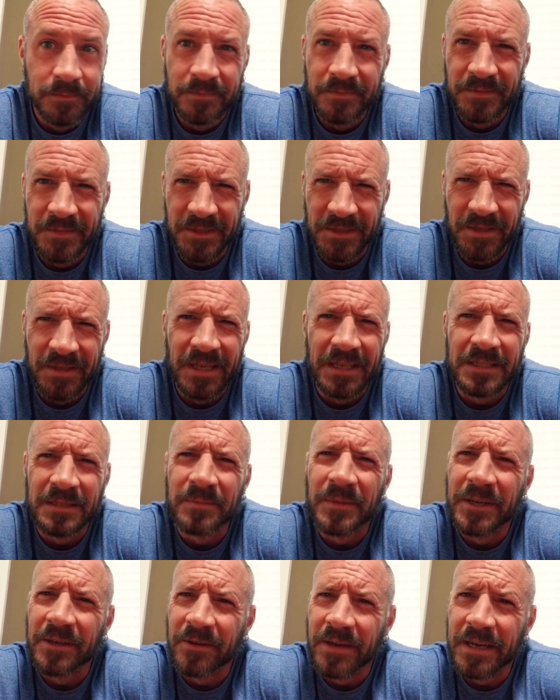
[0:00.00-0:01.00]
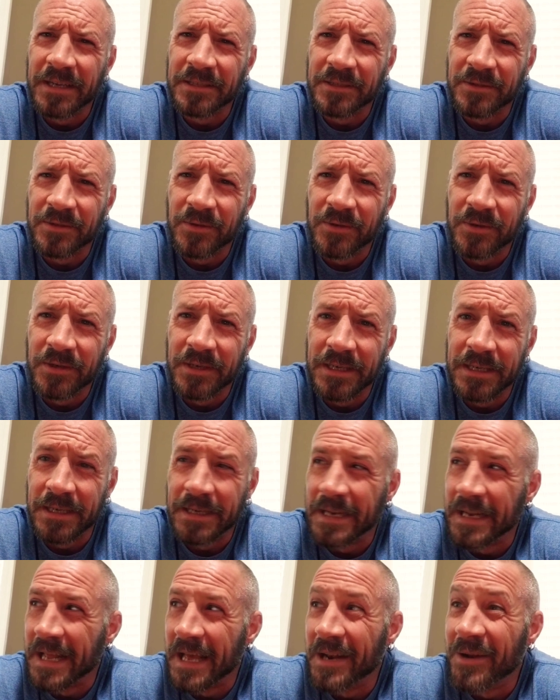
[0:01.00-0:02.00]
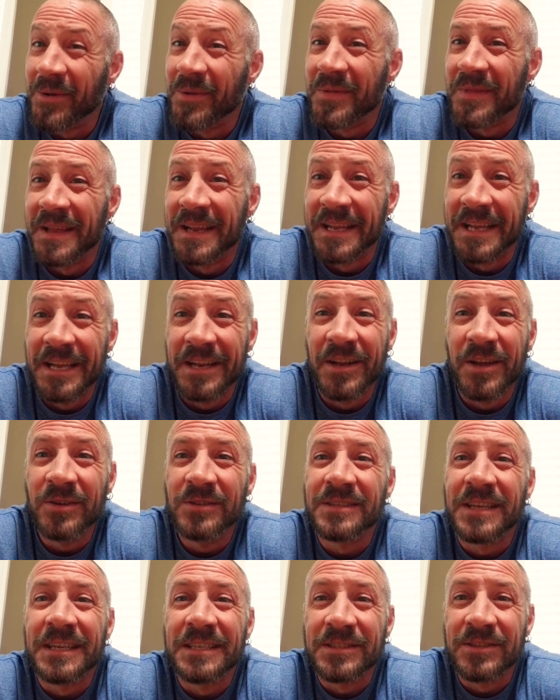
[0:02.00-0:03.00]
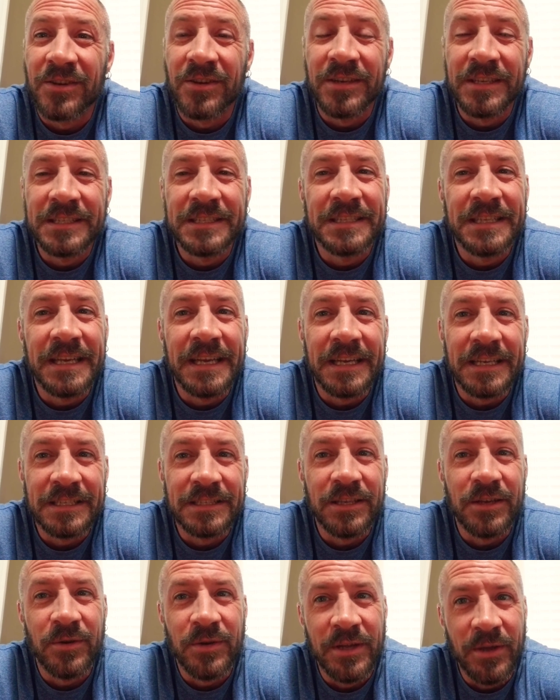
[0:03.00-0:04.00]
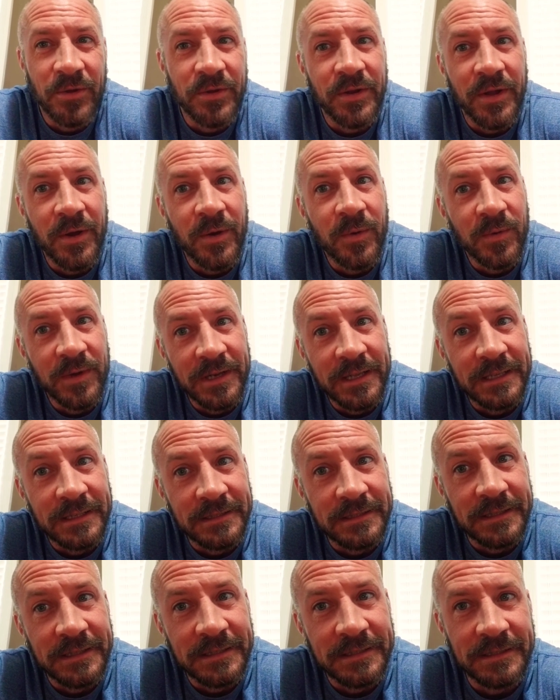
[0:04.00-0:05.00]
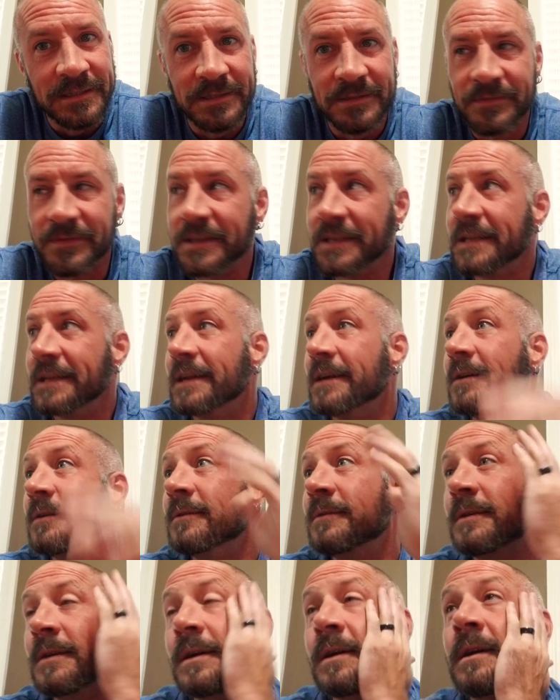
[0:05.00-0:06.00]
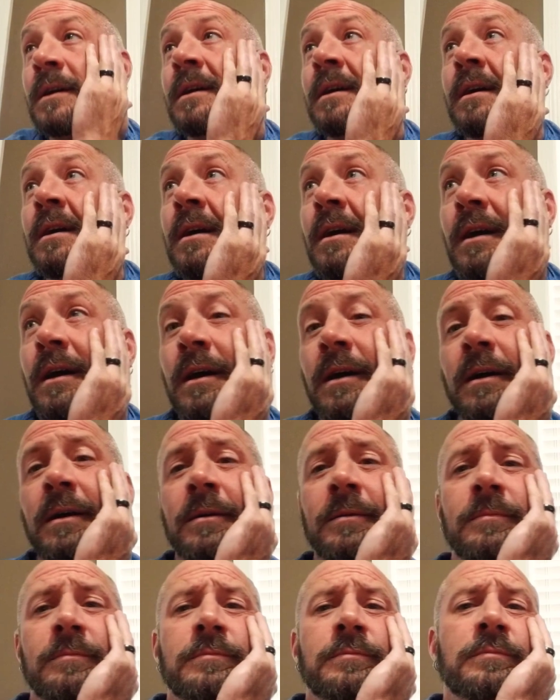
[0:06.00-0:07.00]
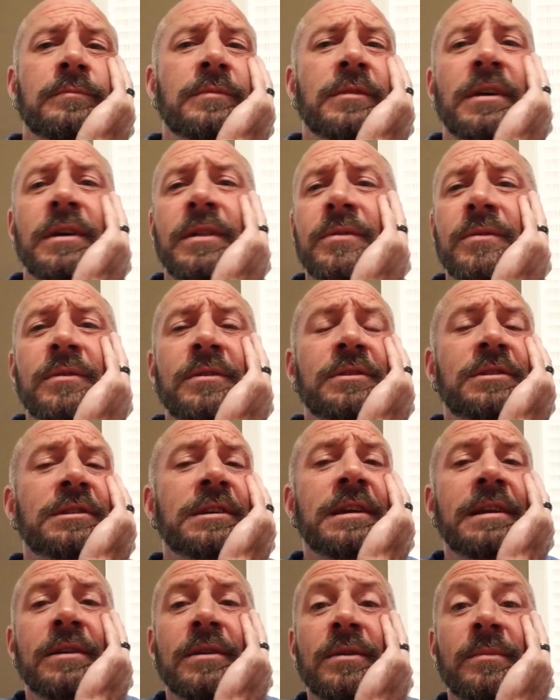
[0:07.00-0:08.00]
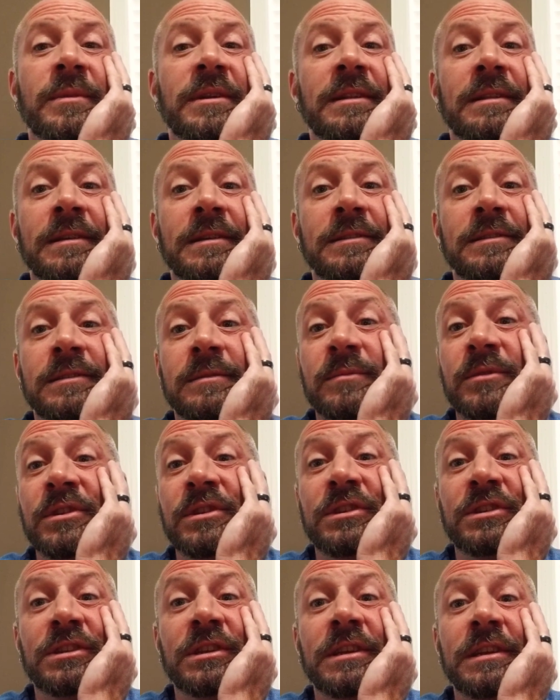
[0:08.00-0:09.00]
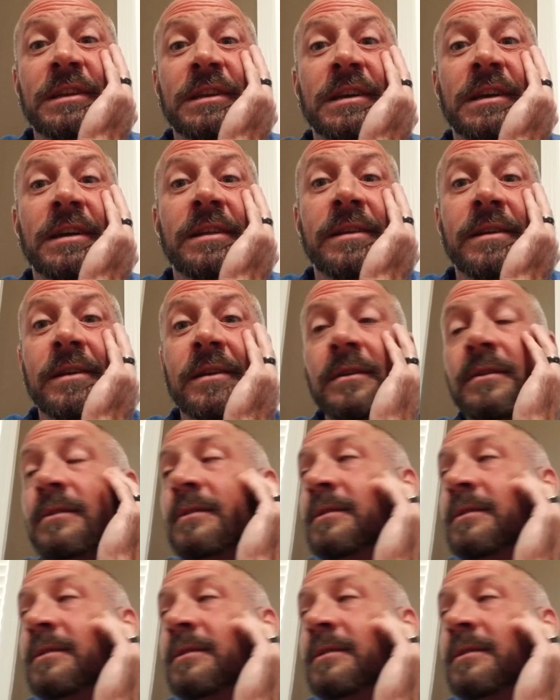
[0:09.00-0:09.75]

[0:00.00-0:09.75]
So that's my Grant story. And I don't think he knows I saw his dick, so he'll know when he sees this video. Not throwing shade, homie. That's some good shit you got there.